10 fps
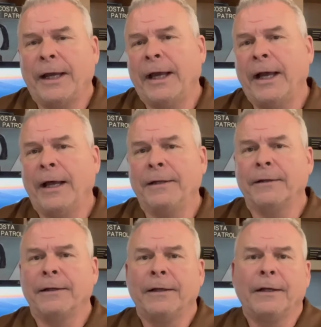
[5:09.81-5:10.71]
and
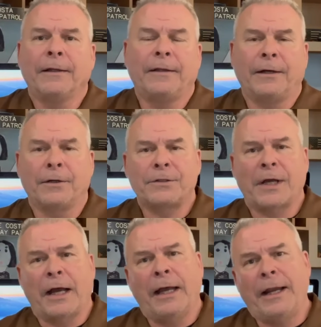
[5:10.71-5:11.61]
there's
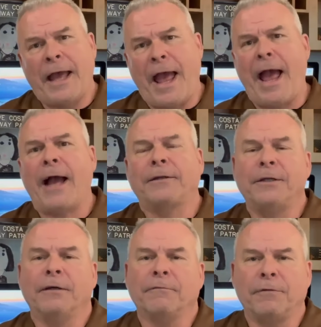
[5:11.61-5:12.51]
an
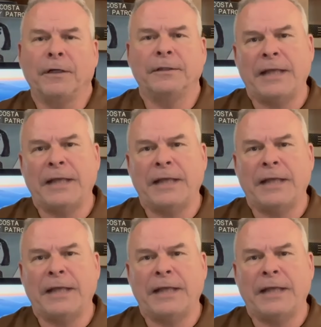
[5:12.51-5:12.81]
active